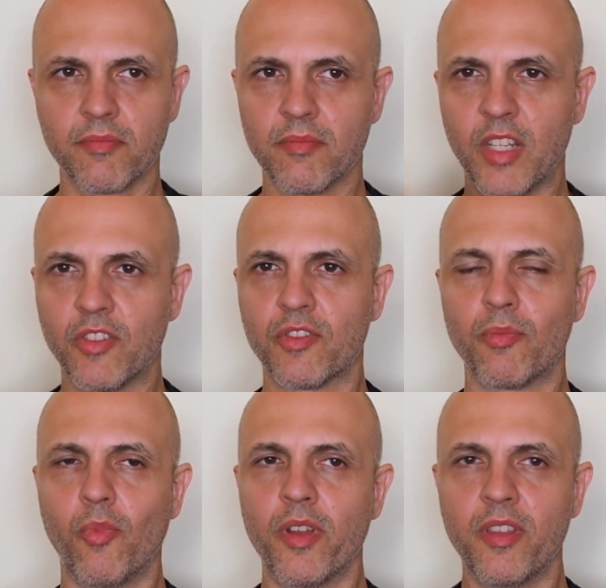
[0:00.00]
is just
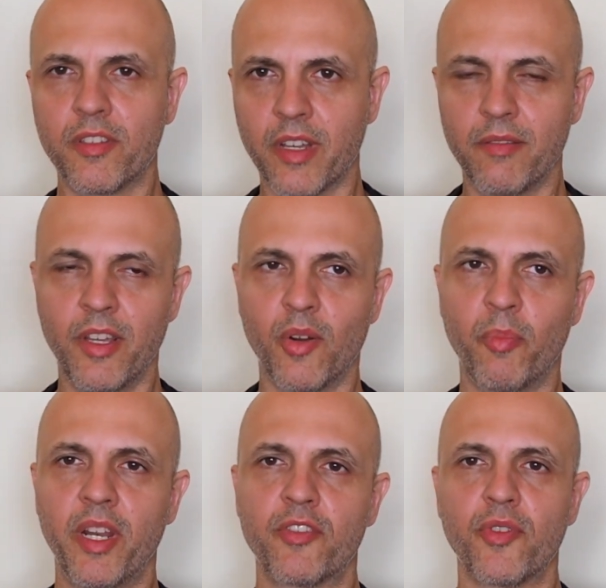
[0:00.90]
one of these
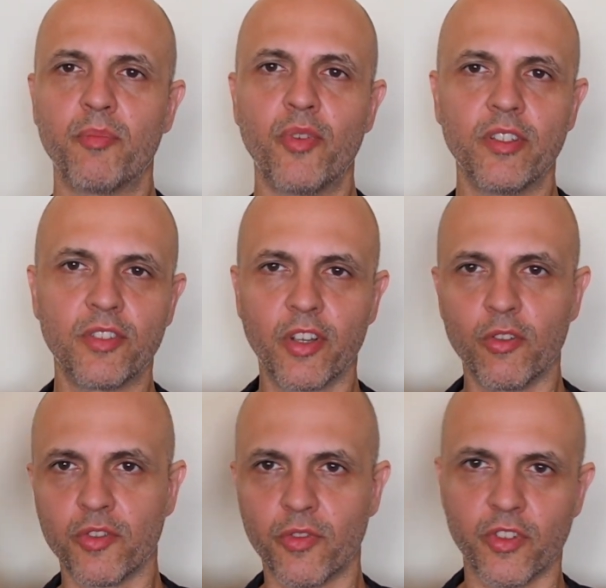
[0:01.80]
pedestrian bridge that
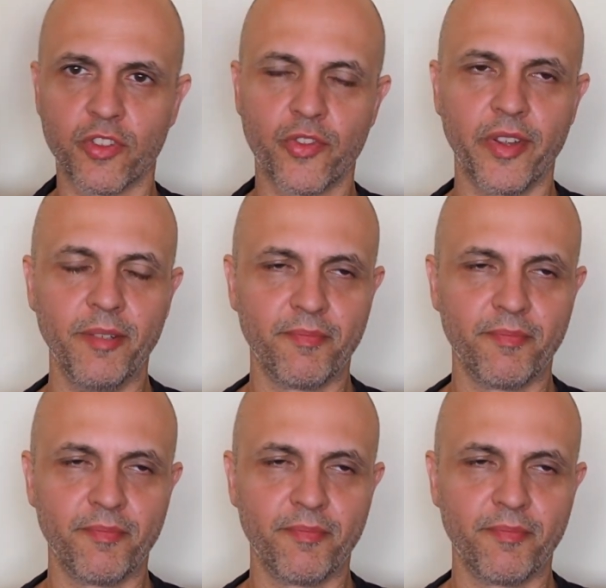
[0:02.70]
goes over a street.